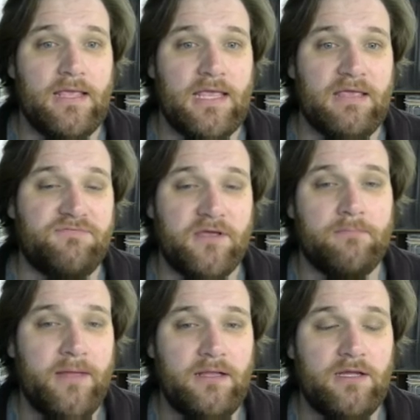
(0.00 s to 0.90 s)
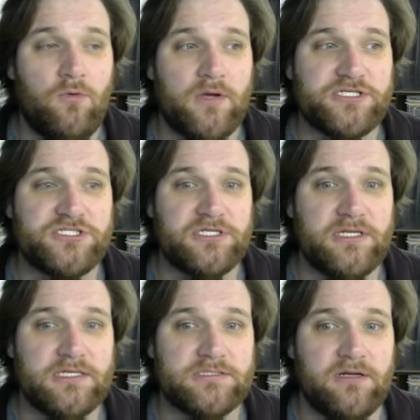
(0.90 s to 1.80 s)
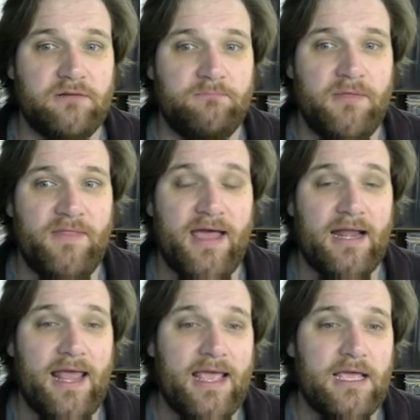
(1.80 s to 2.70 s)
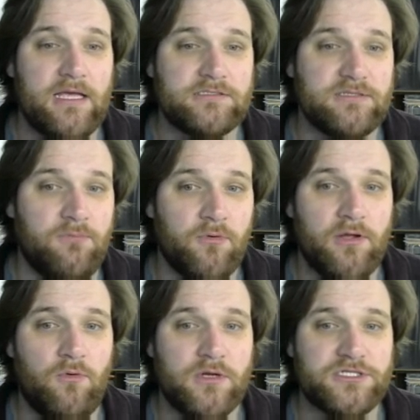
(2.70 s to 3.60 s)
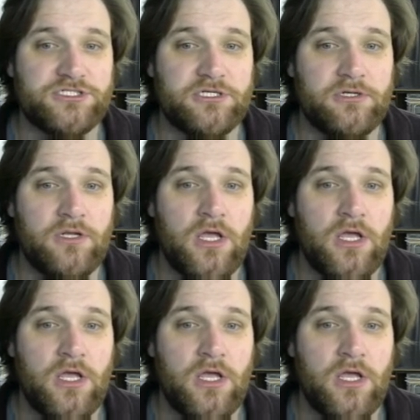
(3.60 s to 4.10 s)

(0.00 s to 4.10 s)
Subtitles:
If the compelling question is going to be a supporting question,